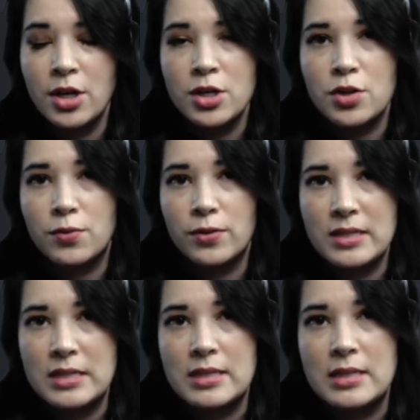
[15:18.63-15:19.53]
So for
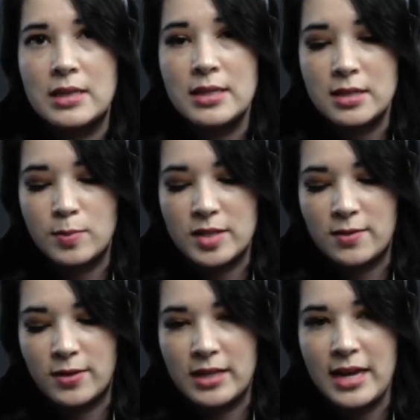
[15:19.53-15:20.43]
instance, in this
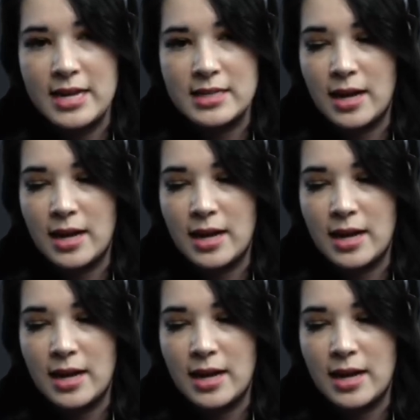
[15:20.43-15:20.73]
specific case,